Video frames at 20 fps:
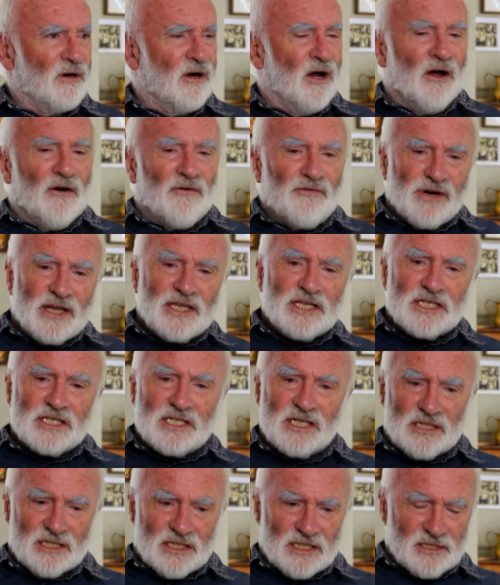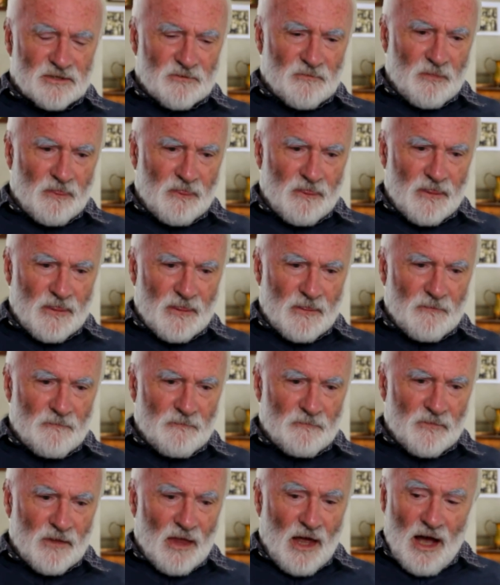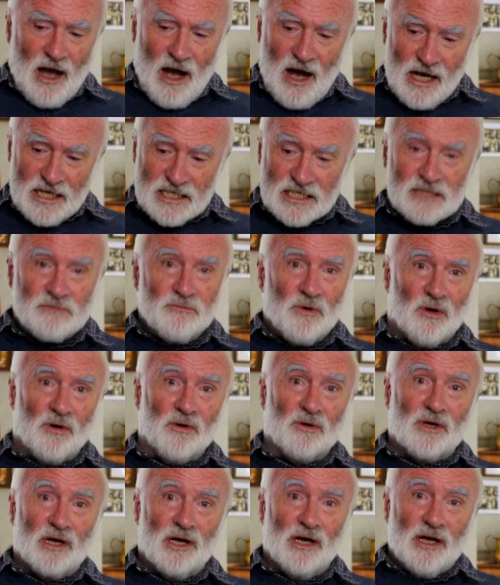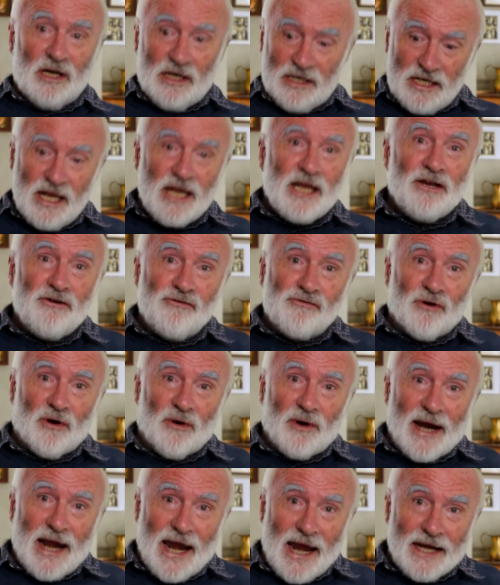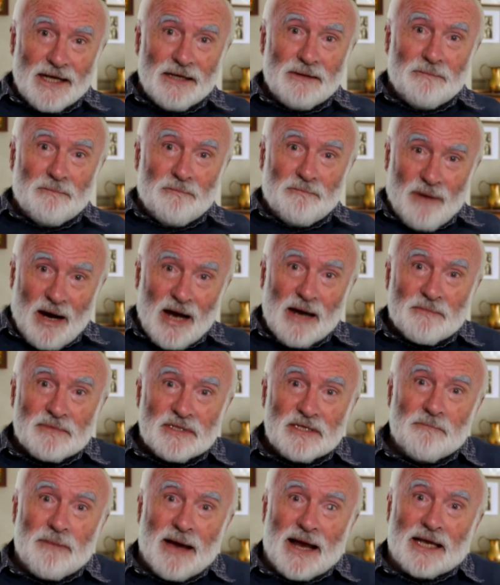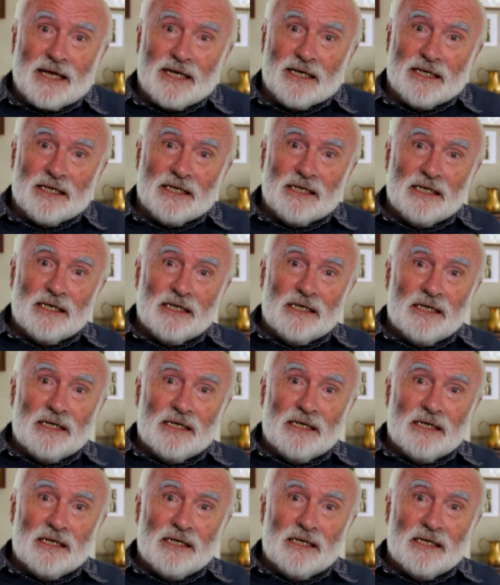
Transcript: For instance, I smoke Negro head pipe tobacco.